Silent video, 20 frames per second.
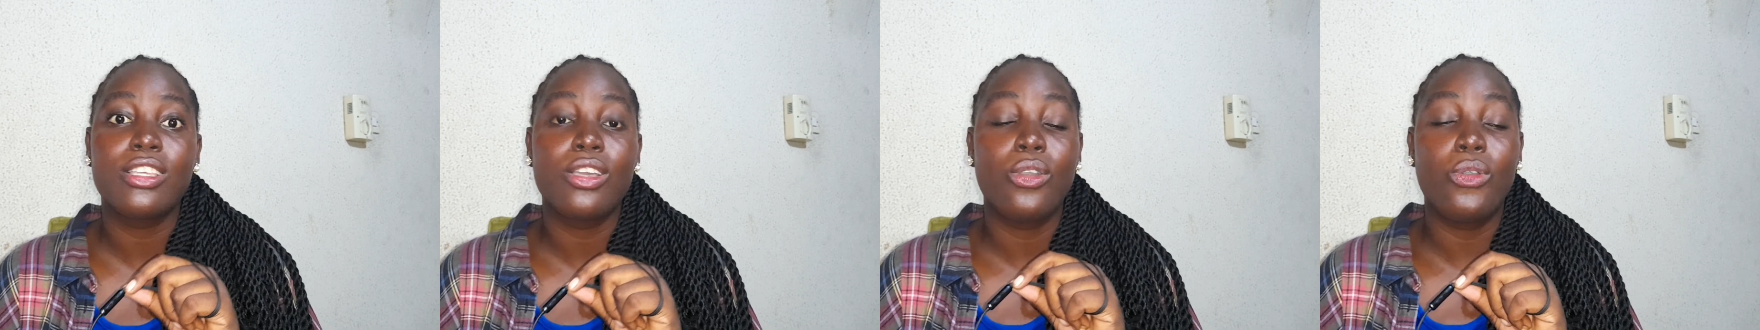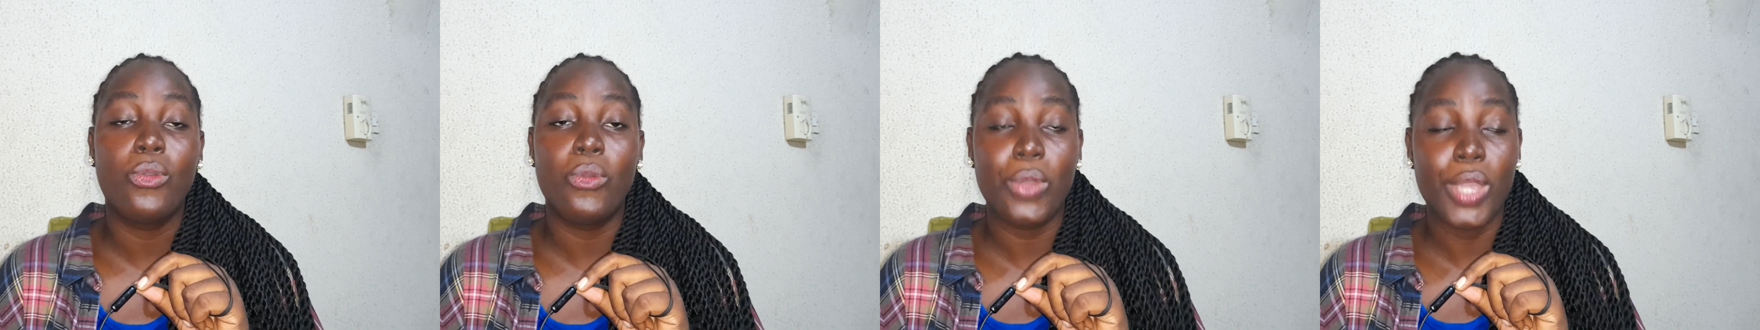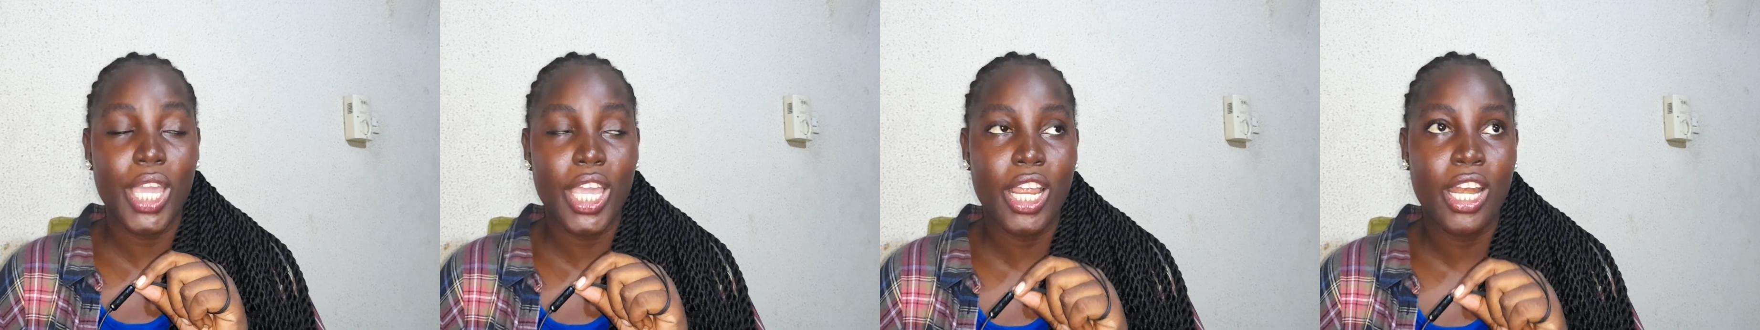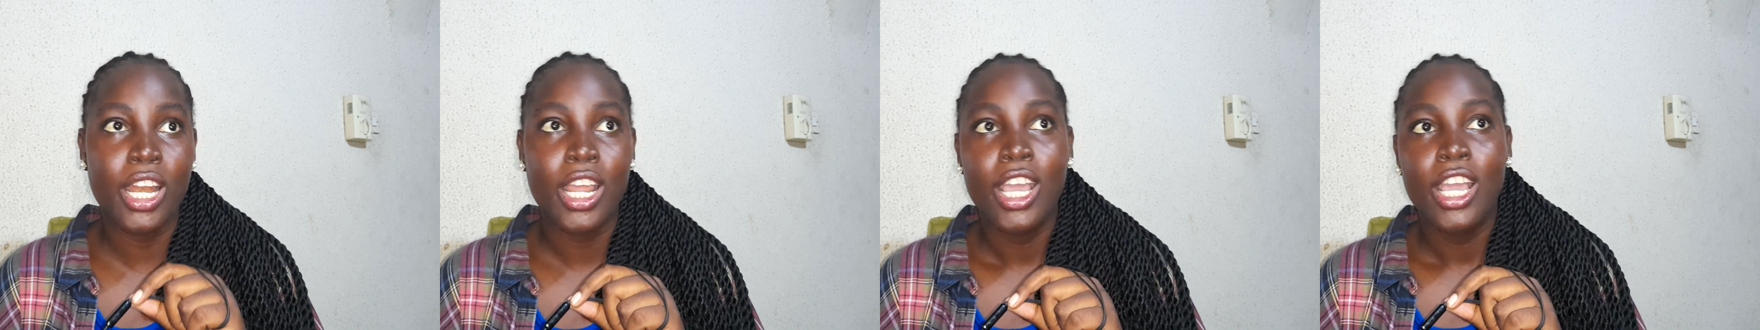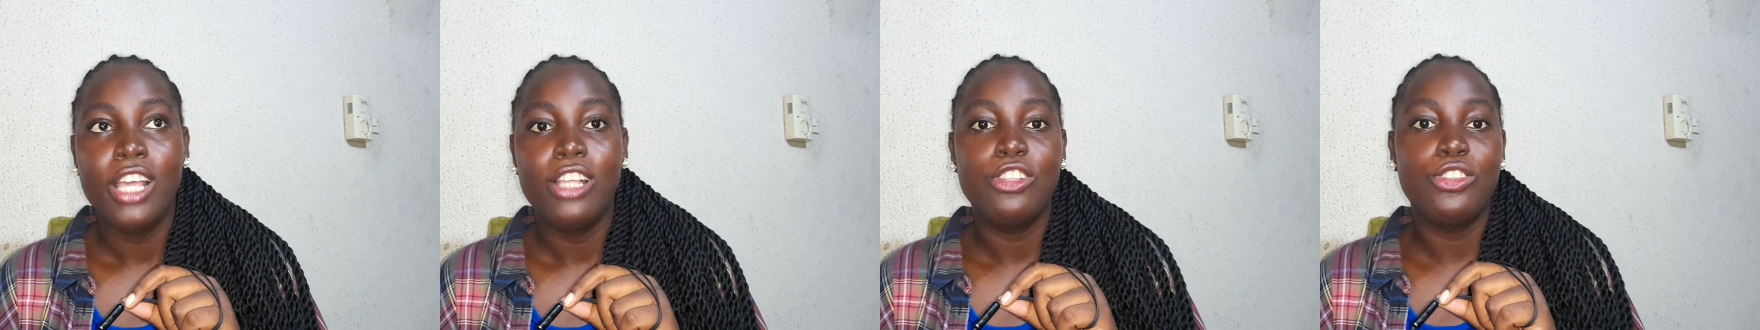queen
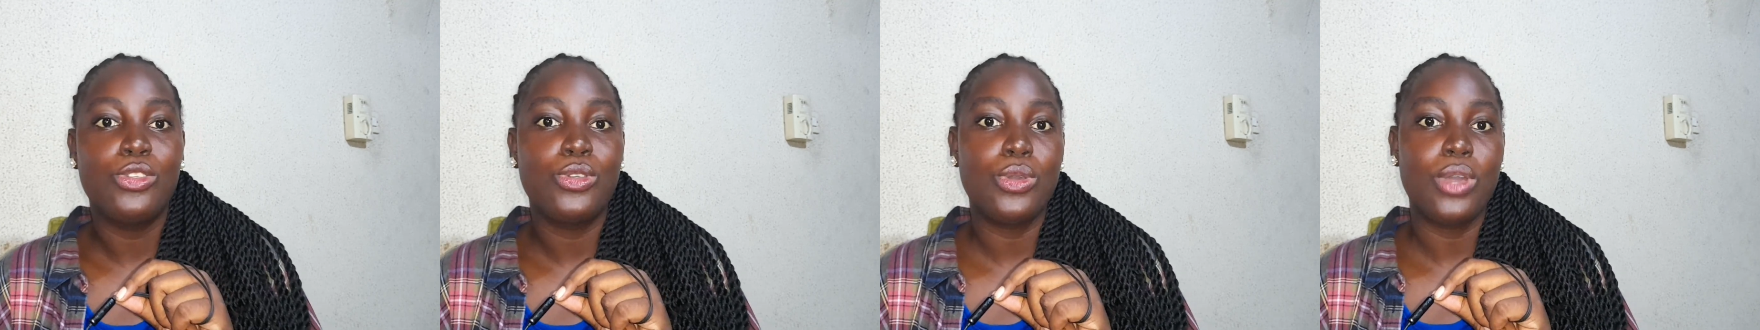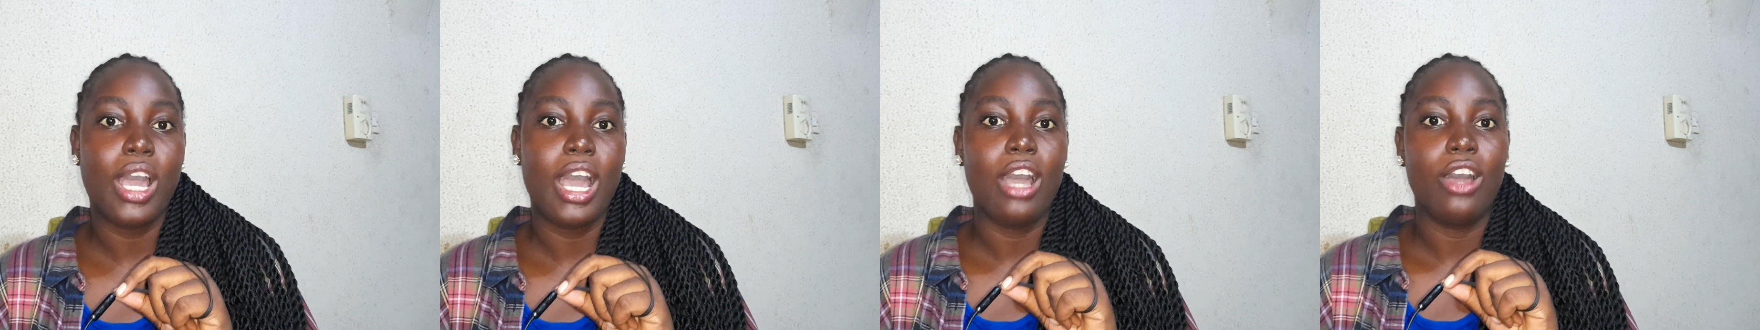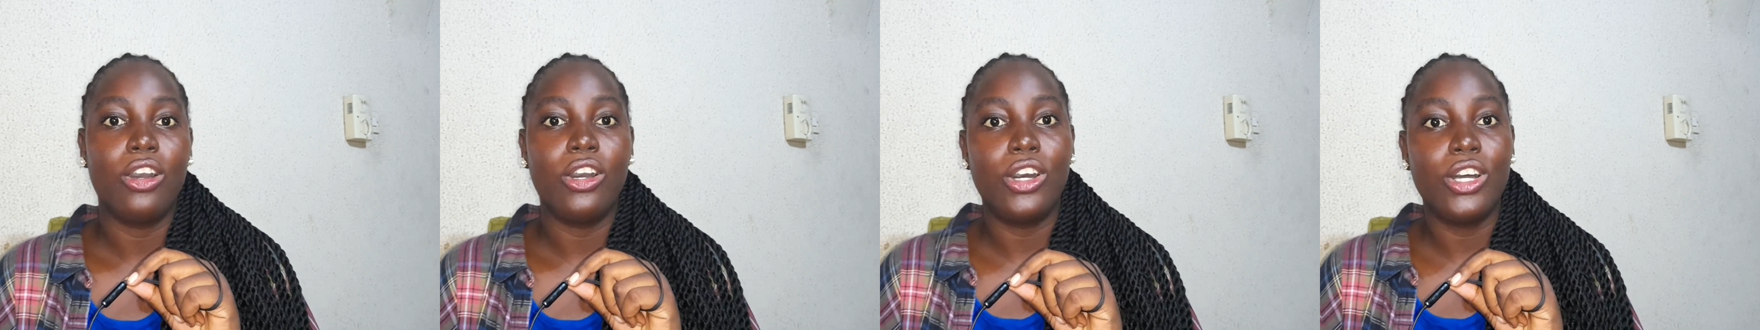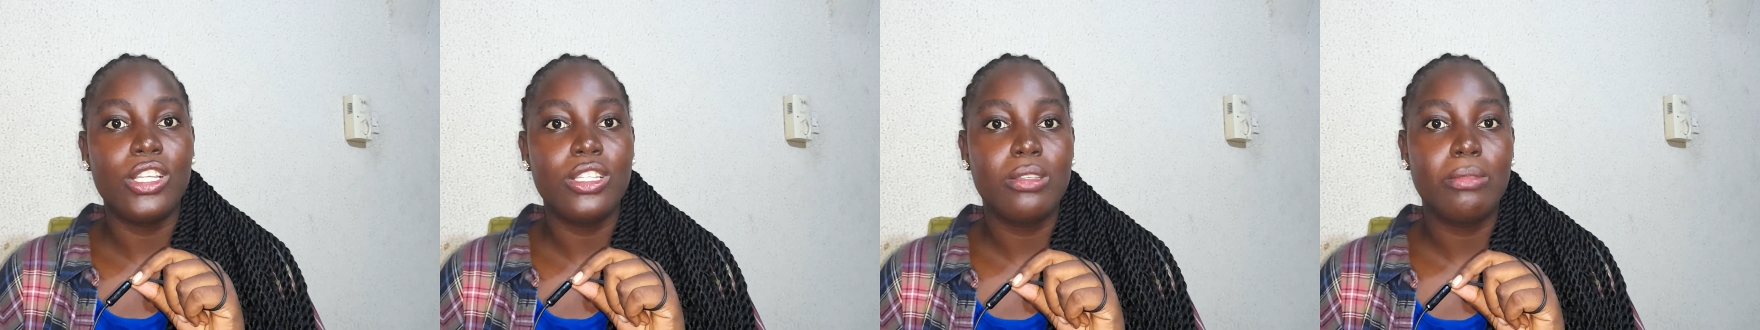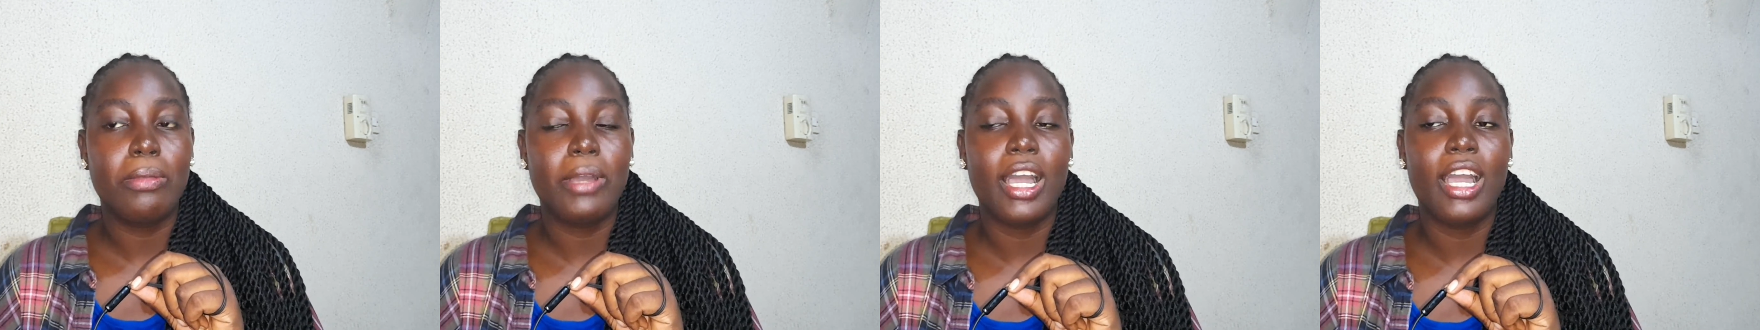to her
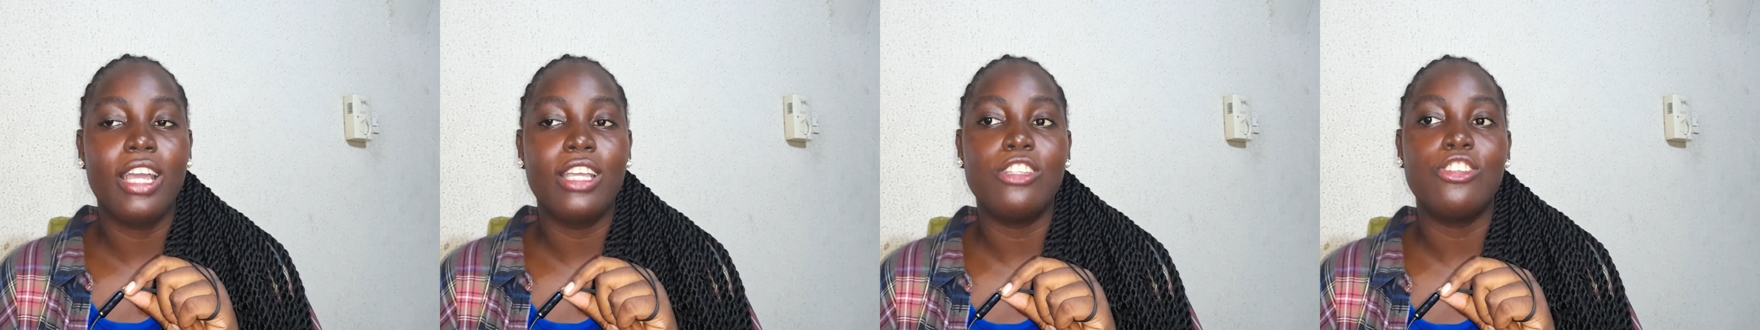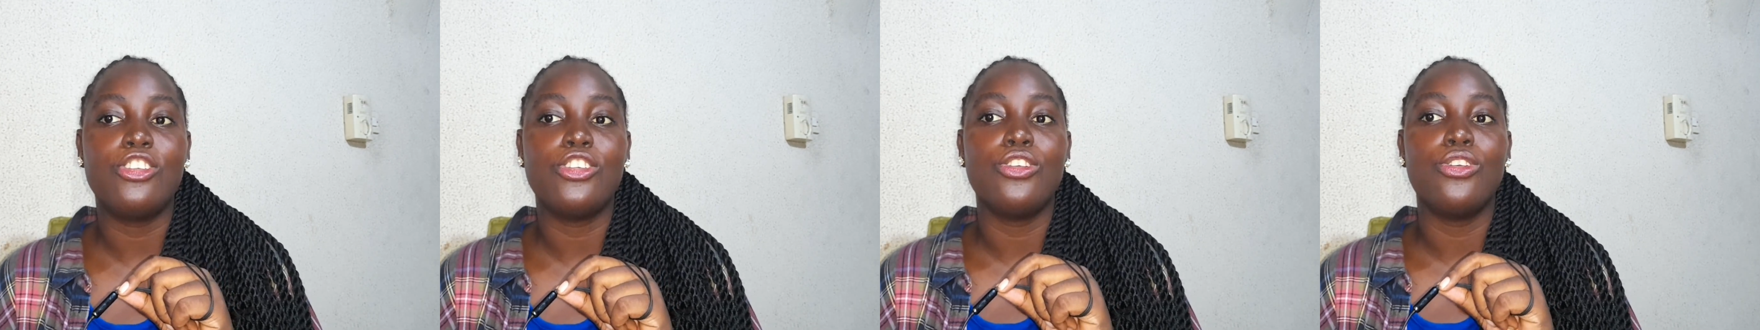husband.